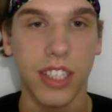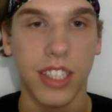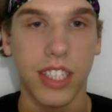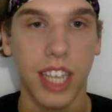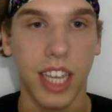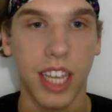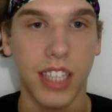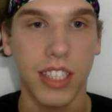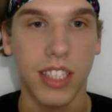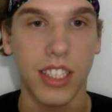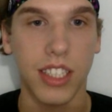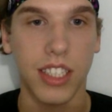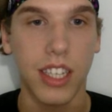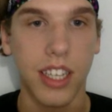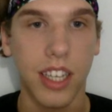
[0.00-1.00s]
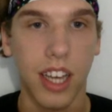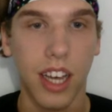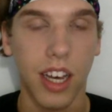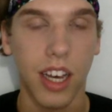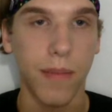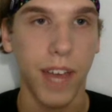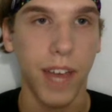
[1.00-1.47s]
states.
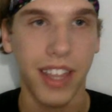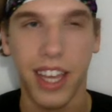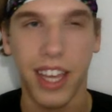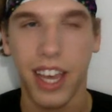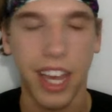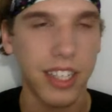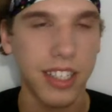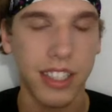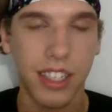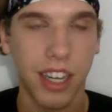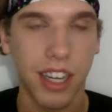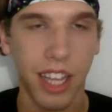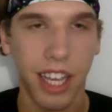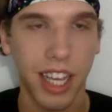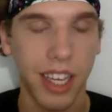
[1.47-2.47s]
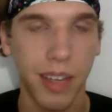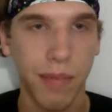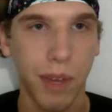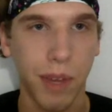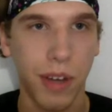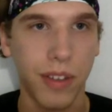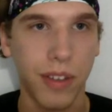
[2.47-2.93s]
At the end, I'll have
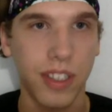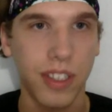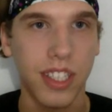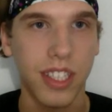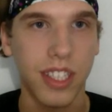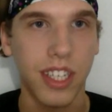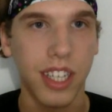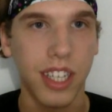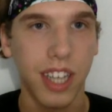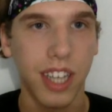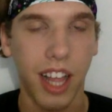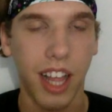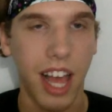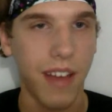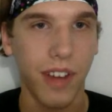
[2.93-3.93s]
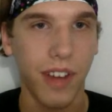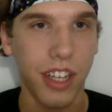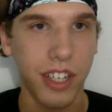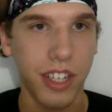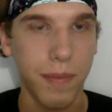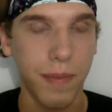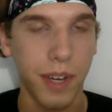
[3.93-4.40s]
Audrey